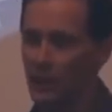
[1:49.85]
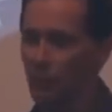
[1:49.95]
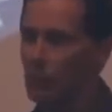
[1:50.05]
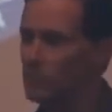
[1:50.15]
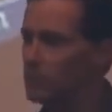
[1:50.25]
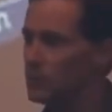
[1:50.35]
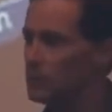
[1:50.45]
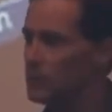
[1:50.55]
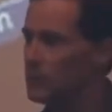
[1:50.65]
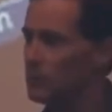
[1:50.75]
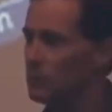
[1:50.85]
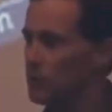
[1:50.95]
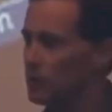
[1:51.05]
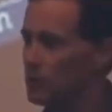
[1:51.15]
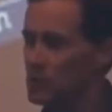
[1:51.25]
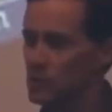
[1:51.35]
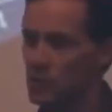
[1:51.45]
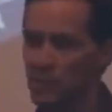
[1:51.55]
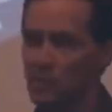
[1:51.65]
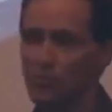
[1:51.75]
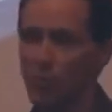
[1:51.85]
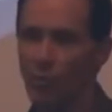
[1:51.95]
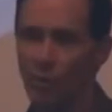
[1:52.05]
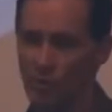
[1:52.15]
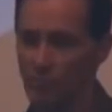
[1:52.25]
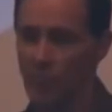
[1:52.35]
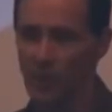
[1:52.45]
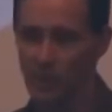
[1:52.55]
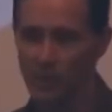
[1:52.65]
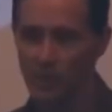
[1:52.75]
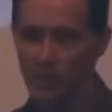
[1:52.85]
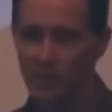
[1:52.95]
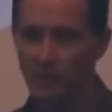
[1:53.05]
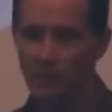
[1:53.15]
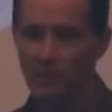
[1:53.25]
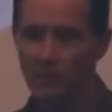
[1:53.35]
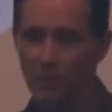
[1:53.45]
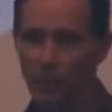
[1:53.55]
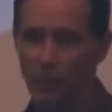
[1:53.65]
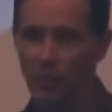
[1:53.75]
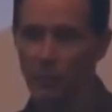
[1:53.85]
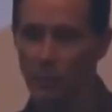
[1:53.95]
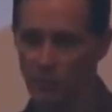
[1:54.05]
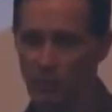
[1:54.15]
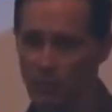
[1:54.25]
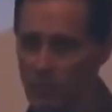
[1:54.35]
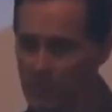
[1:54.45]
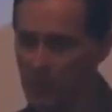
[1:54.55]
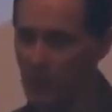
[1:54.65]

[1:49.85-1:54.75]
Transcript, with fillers: and we appear to be one of the reasons that gets thrown under the bus for, their, for the